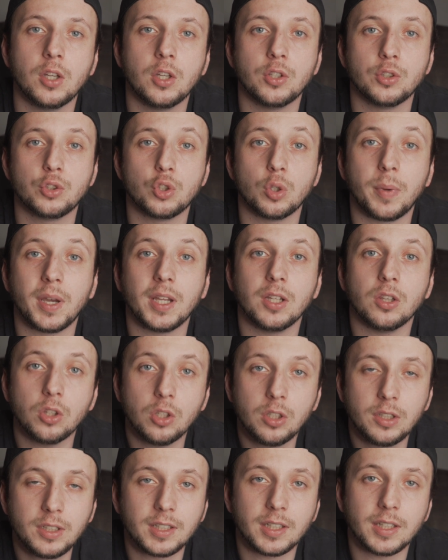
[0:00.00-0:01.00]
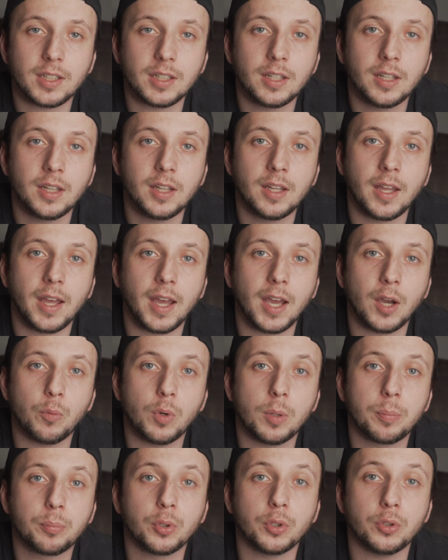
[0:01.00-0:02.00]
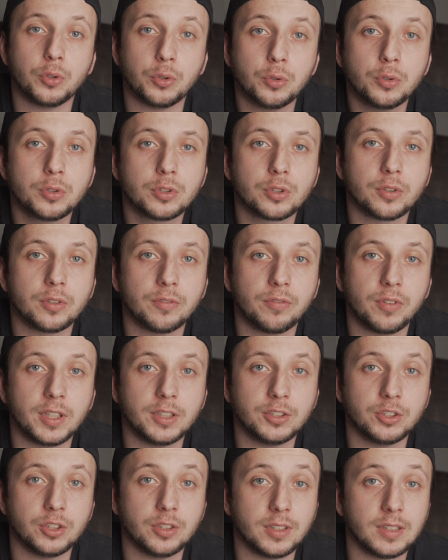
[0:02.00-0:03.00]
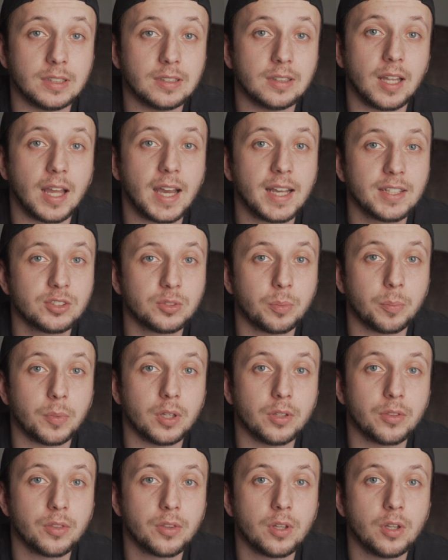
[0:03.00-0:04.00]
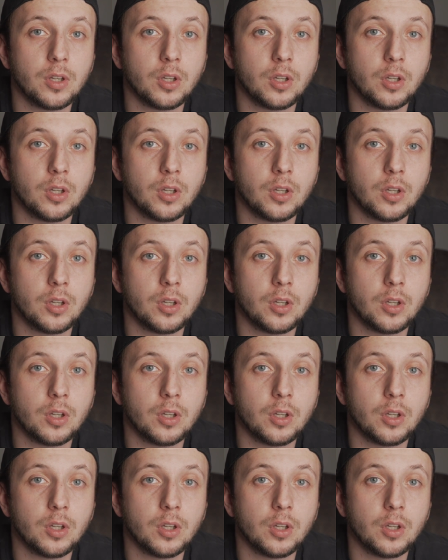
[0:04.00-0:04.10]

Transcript: So by looking at what producer inflation did last month,